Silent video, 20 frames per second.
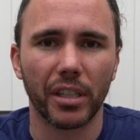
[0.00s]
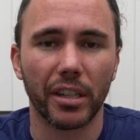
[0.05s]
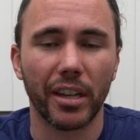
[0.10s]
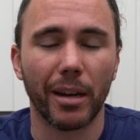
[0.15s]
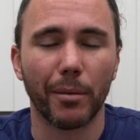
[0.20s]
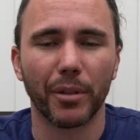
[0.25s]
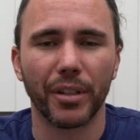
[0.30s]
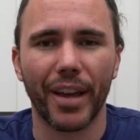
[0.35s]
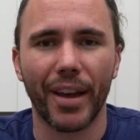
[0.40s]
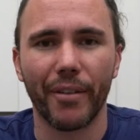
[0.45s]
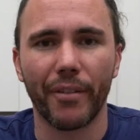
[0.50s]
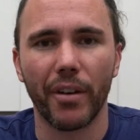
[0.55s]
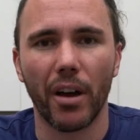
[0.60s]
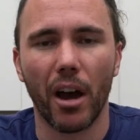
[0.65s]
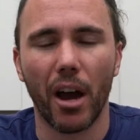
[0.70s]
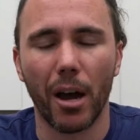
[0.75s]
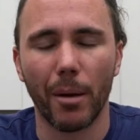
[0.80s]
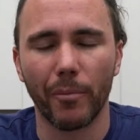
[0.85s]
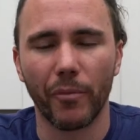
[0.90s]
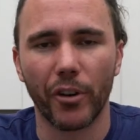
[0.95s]
a double dyed
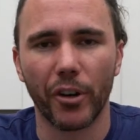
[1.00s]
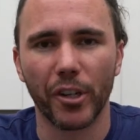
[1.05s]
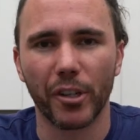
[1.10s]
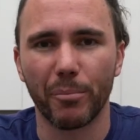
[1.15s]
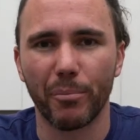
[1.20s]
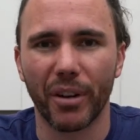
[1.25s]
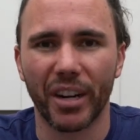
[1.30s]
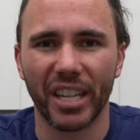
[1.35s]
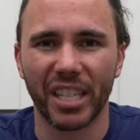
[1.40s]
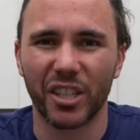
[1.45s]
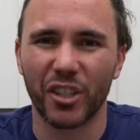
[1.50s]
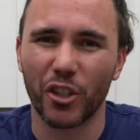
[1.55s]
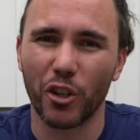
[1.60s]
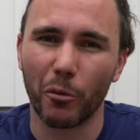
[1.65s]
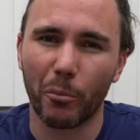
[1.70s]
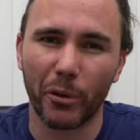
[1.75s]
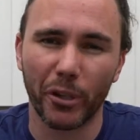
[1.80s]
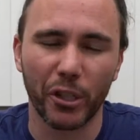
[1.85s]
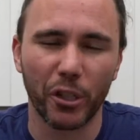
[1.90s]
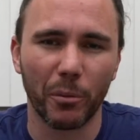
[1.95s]
obverse, but it's
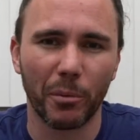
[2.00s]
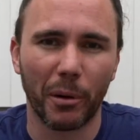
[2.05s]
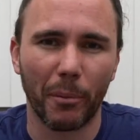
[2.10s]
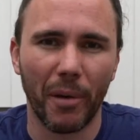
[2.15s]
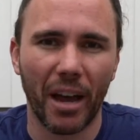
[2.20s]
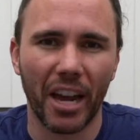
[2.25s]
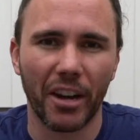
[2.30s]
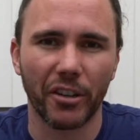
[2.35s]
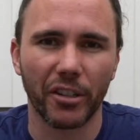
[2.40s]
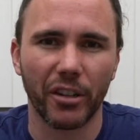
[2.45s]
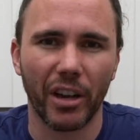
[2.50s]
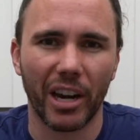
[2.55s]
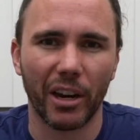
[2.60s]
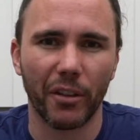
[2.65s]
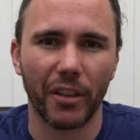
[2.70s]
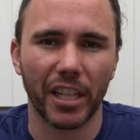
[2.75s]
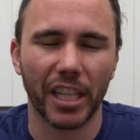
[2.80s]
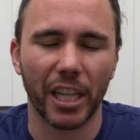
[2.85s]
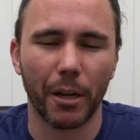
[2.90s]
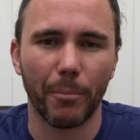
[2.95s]
super, super minor, so I don't
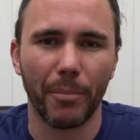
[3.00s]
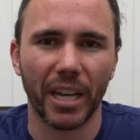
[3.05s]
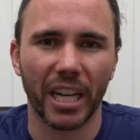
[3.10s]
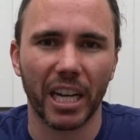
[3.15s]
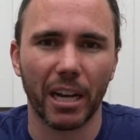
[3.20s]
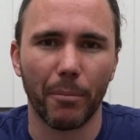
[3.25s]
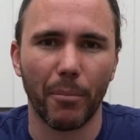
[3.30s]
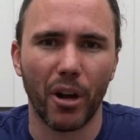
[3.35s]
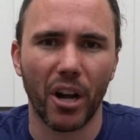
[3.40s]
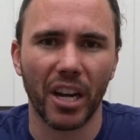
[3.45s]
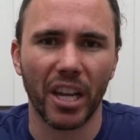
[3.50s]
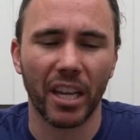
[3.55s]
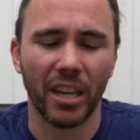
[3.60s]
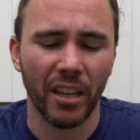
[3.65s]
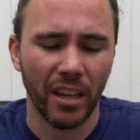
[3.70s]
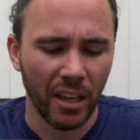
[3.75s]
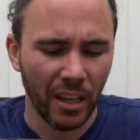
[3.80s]
think they'll pick up on it.